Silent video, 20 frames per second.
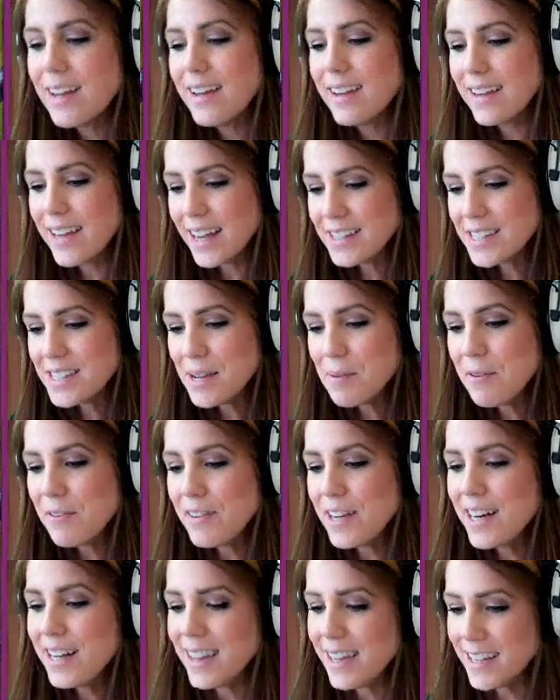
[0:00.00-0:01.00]
Got some of
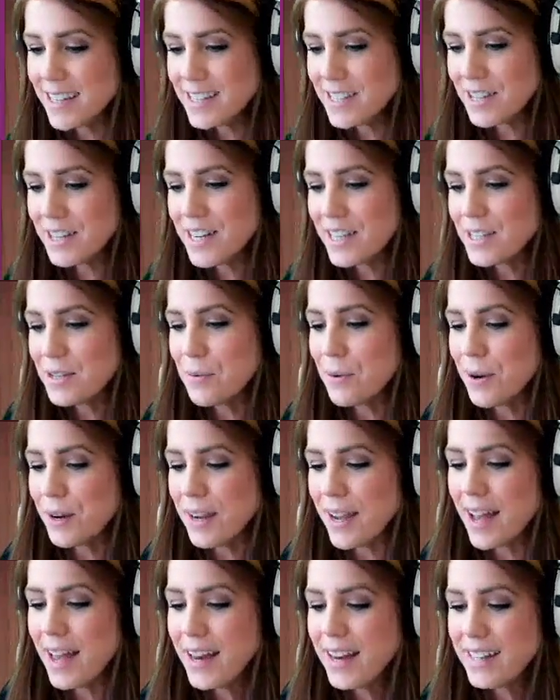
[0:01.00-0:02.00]
it. I think I still need to
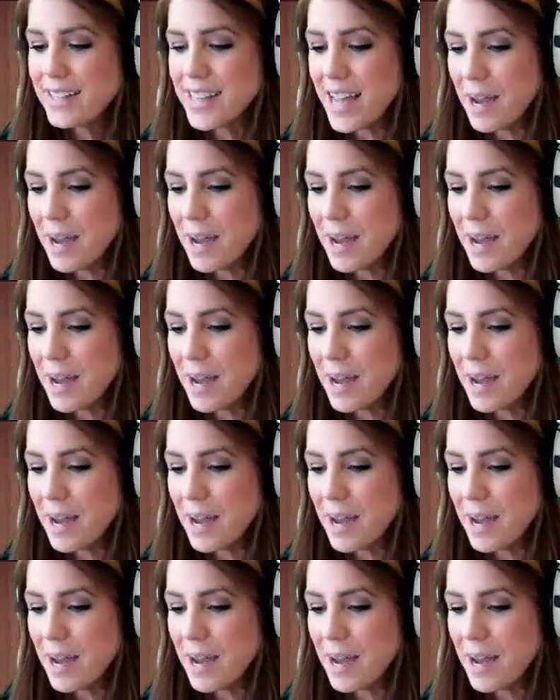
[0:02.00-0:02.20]
work on the